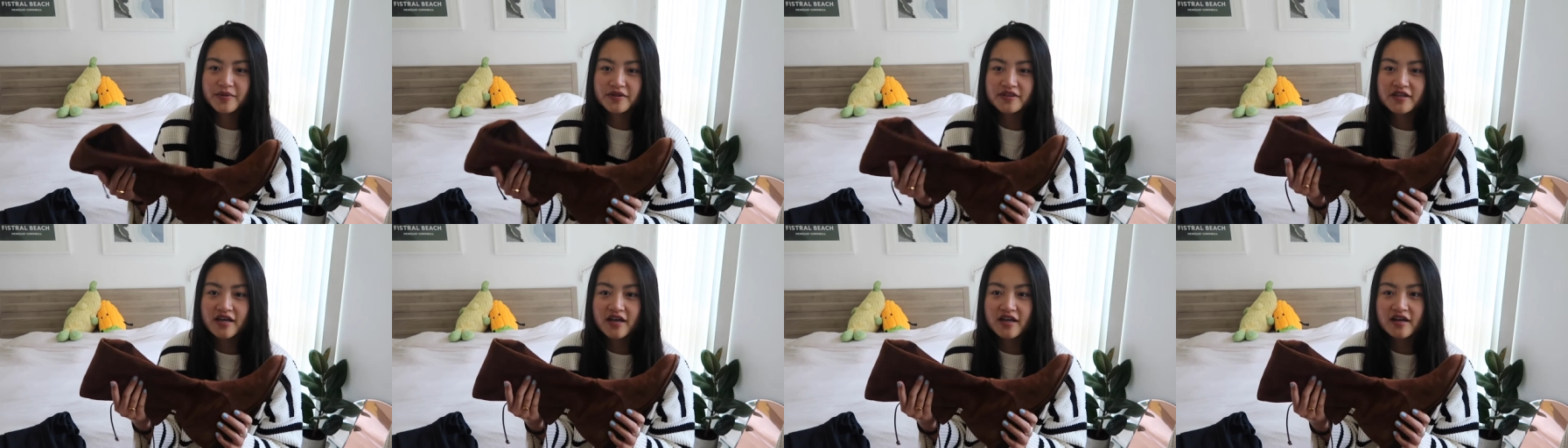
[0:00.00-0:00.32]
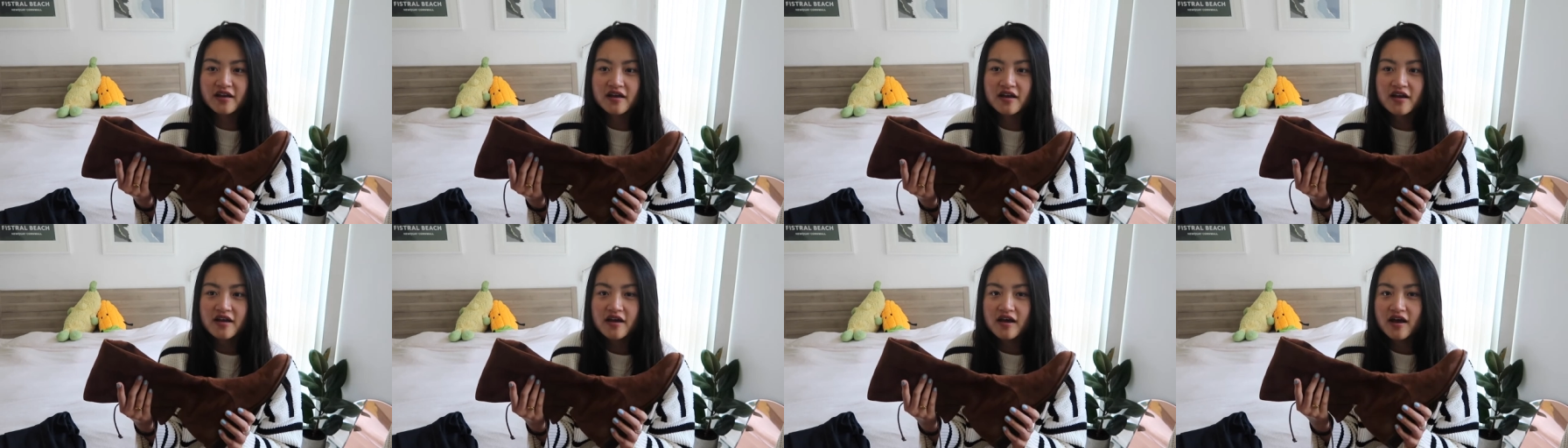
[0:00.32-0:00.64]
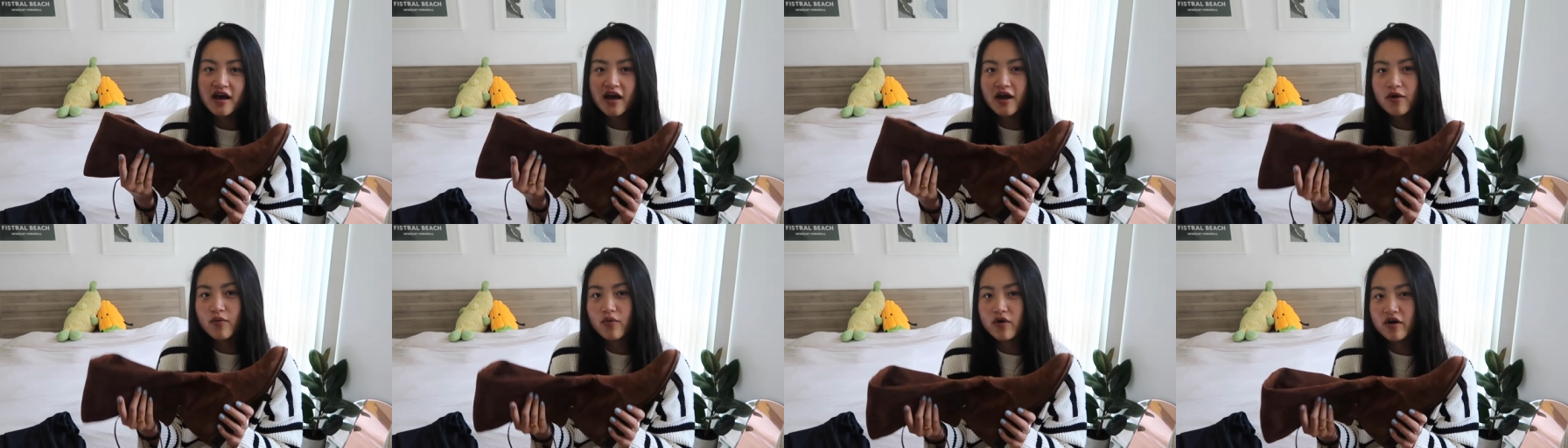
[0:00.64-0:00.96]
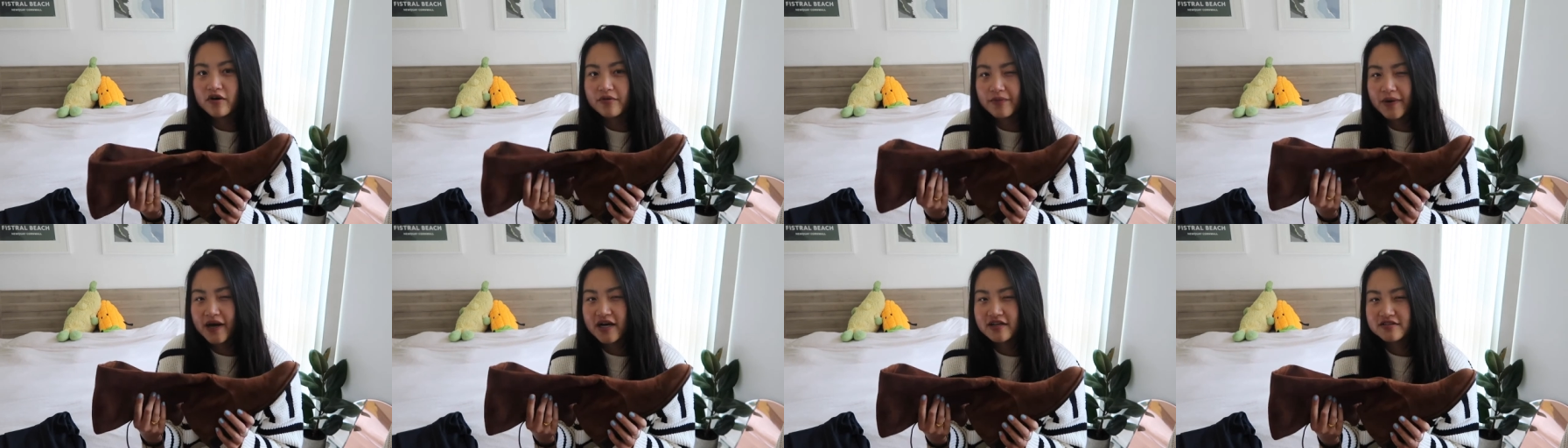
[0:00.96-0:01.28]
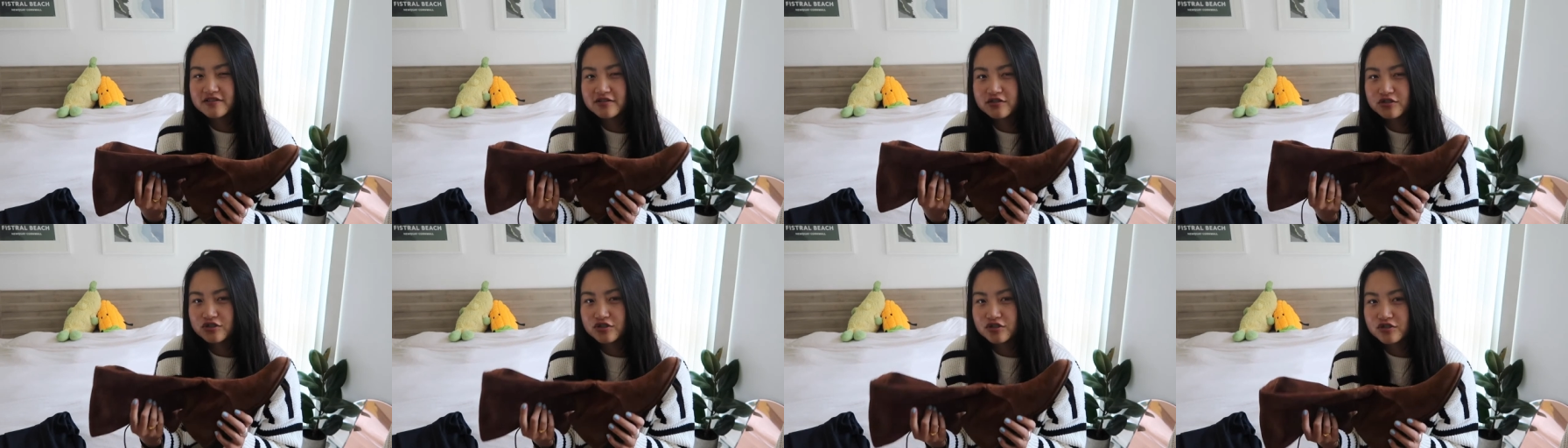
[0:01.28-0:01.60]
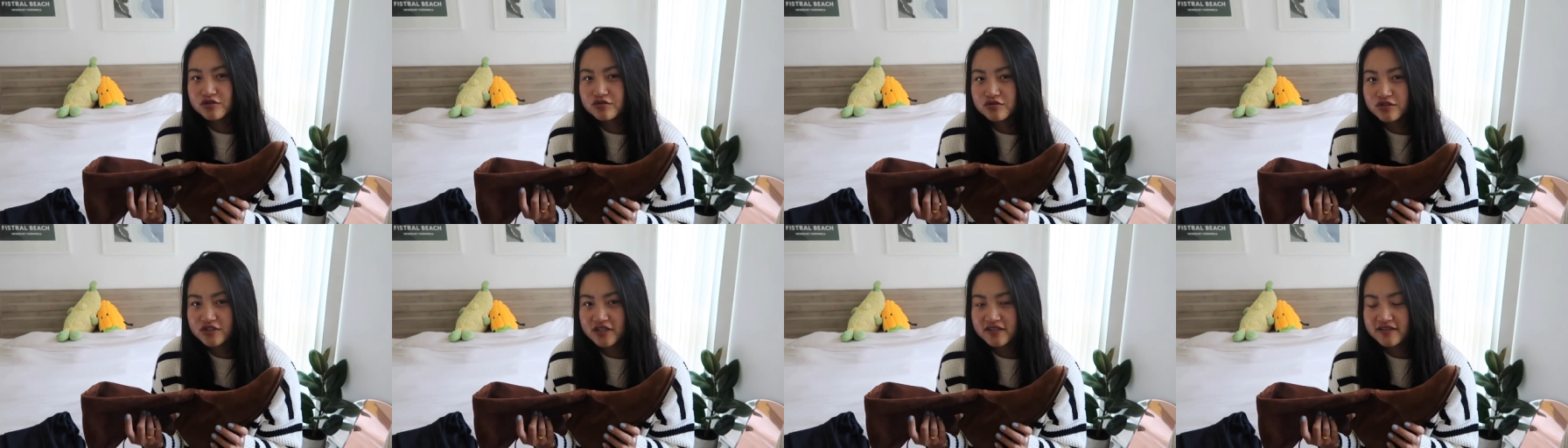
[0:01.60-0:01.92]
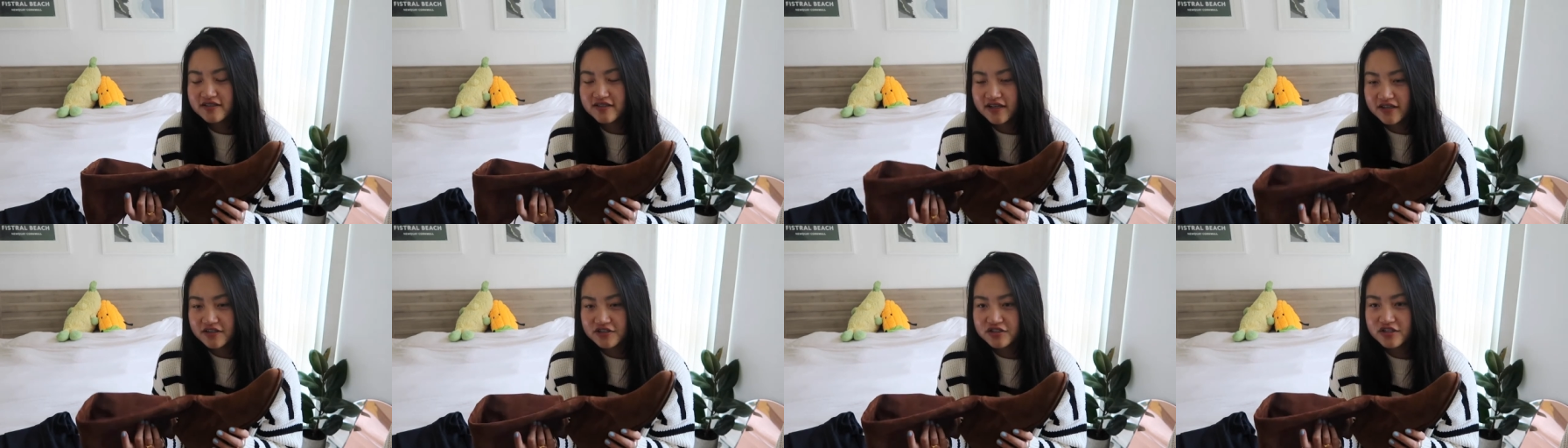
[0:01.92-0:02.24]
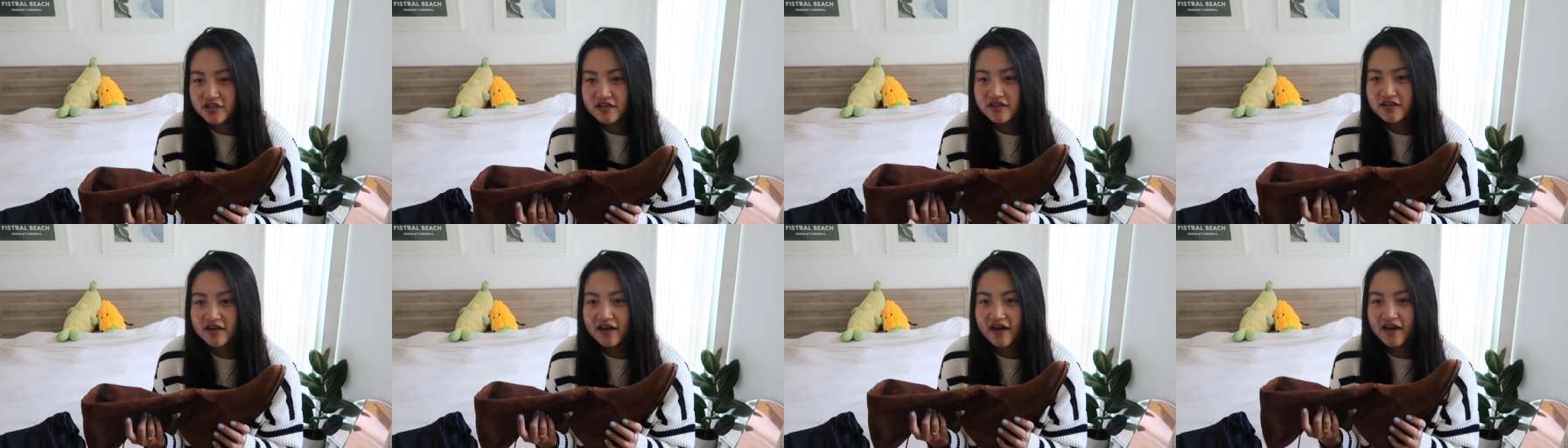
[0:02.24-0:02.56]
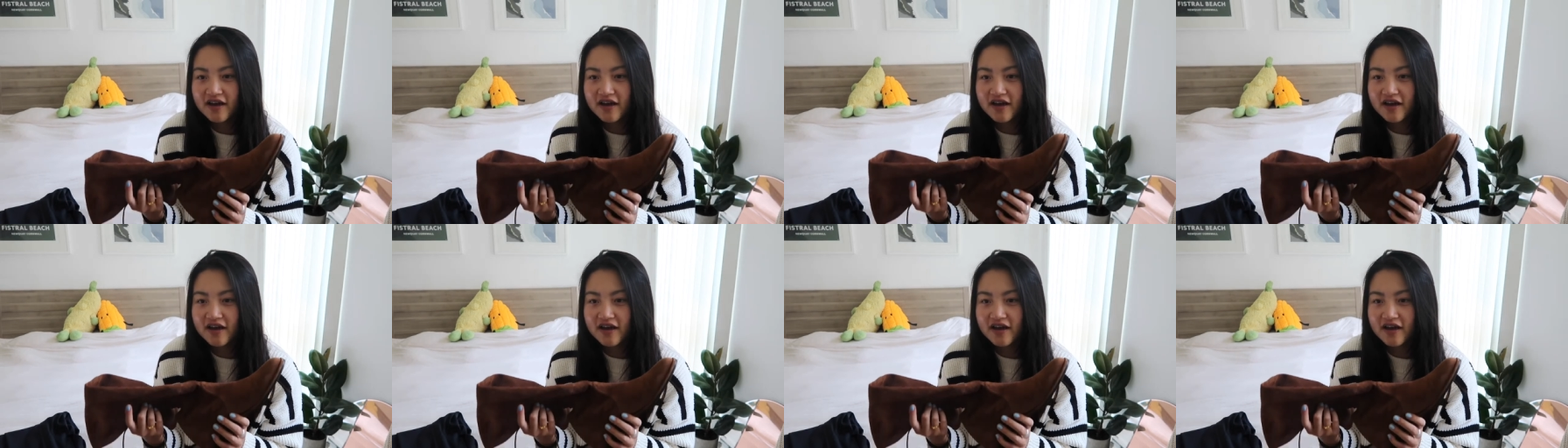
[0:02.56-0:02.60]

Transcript: But then I walked past the shoe section